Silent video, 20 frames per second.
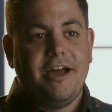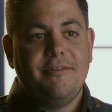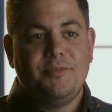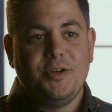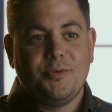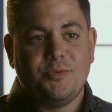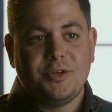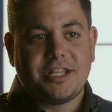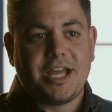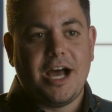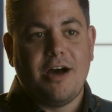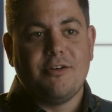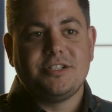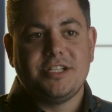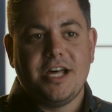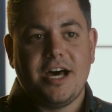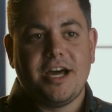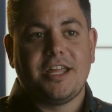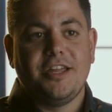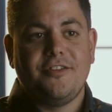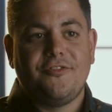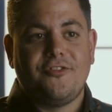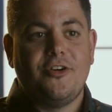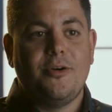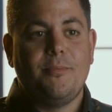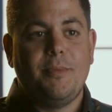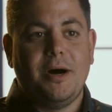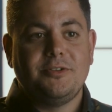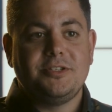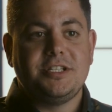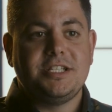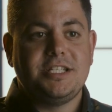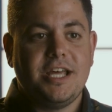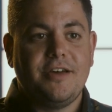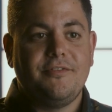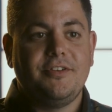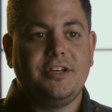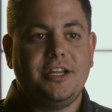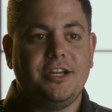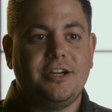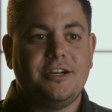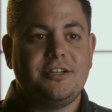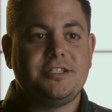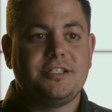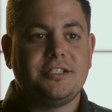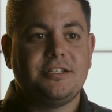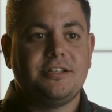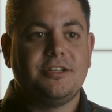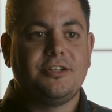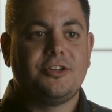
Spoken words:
I've been with Kawasaki for about 7 years,